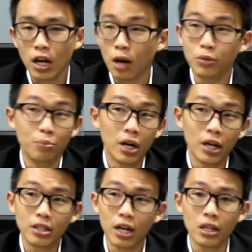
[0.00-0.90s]
Ahmedabad,
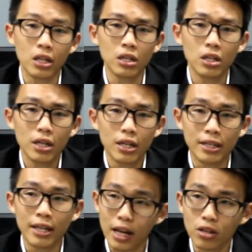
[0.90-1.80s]
I think
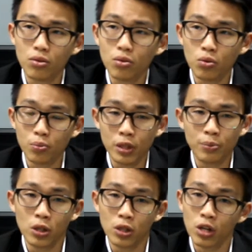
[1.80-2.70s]
that would be
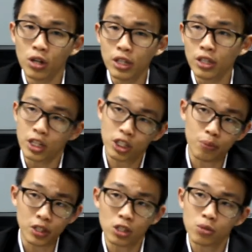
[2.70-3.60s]
able to lure international
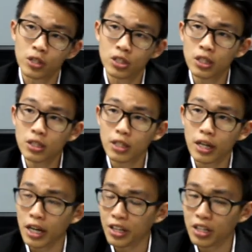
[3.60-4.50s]
participants in,
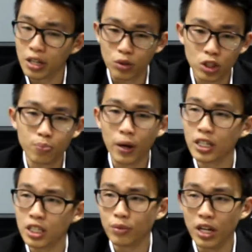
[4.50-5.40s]
and I think that would
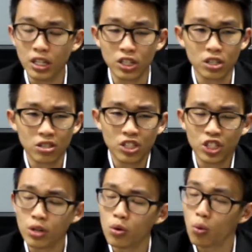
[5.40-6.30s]
spice up the
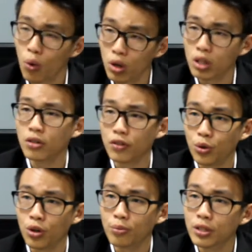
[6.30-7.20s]
general quality of the
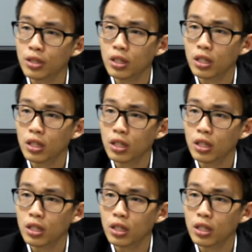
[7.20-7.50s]
tournament.